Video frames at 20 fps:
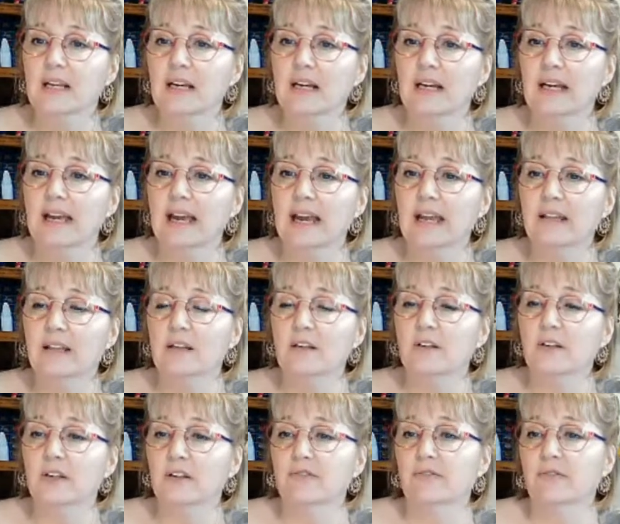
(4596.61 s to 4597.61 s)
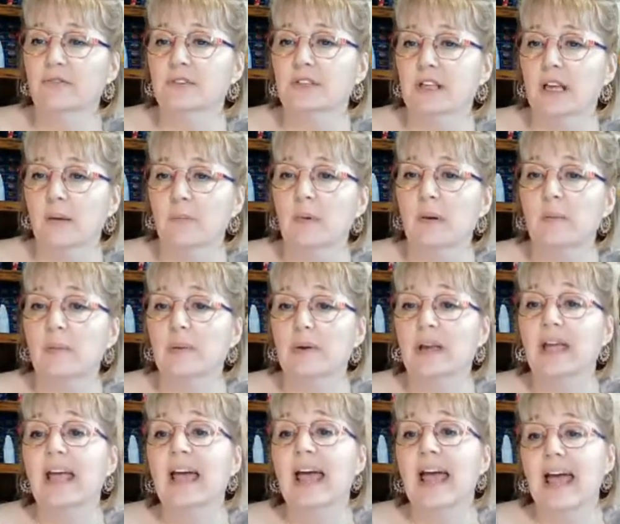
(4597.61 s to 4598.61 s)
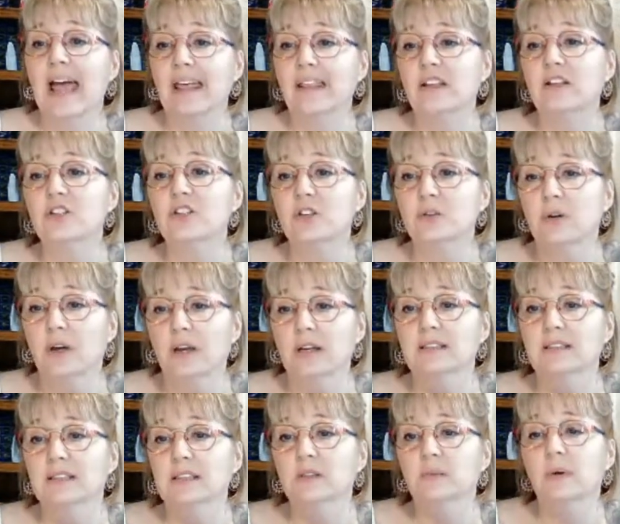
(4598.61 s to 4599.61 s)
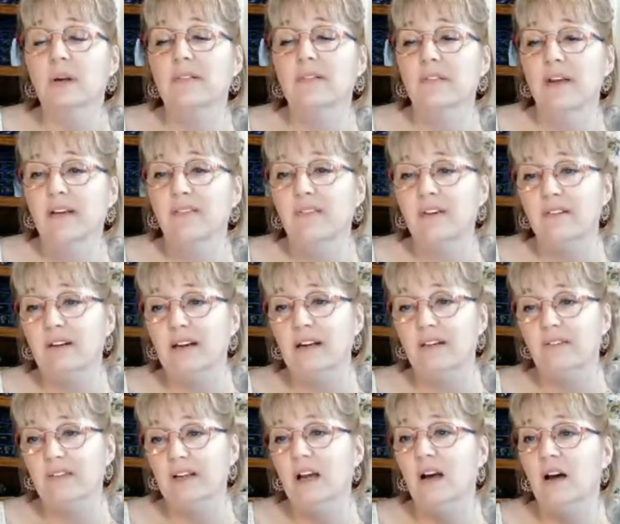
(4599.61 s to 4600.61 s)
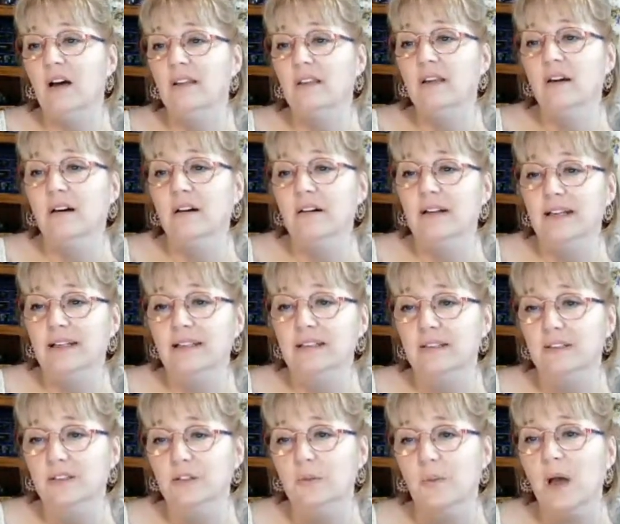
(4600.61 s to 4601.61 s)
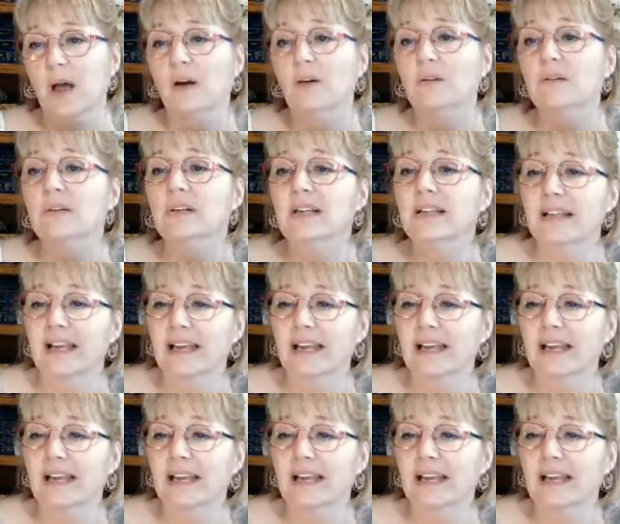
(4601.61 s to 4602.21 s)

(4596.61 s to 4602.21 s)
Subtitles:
Heather, looking forward to getting my book. Heather Dewhurst is one of our very lovely hearth guardians as well.